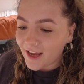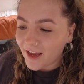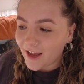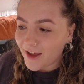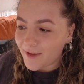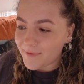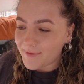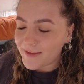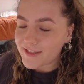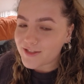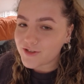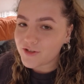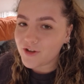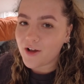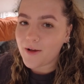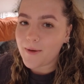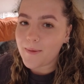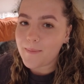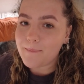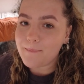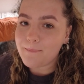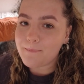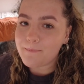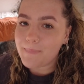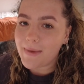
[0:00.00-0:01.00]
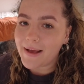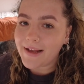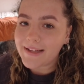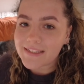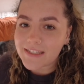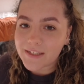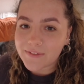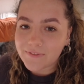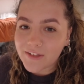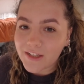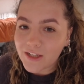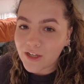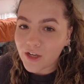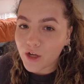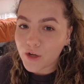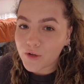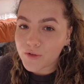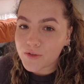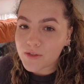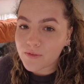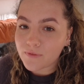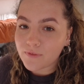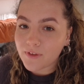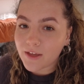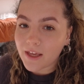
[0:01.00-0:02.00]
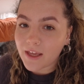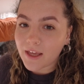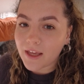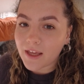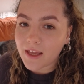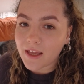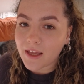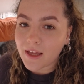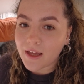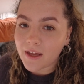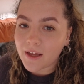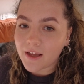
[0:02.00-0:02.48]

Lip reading: There's not massively loads of it,